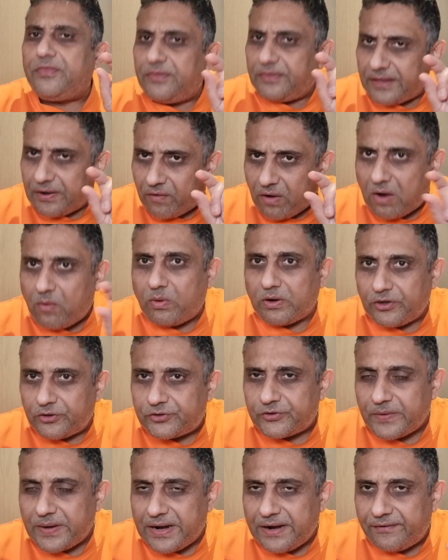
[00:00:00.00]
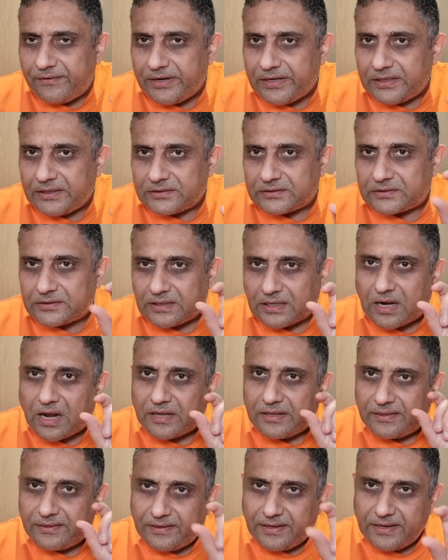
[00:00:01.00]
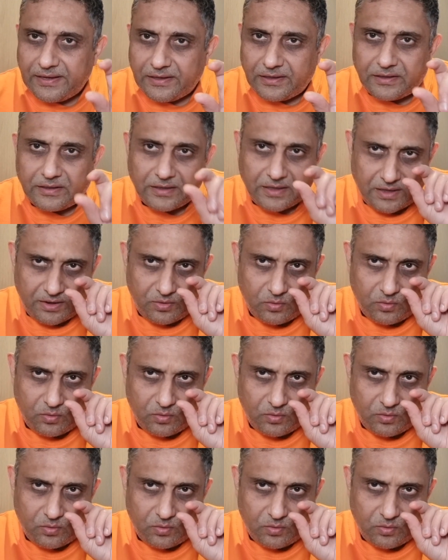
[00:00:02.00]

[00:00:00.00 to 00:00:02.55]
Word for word: There are one or two areas that I think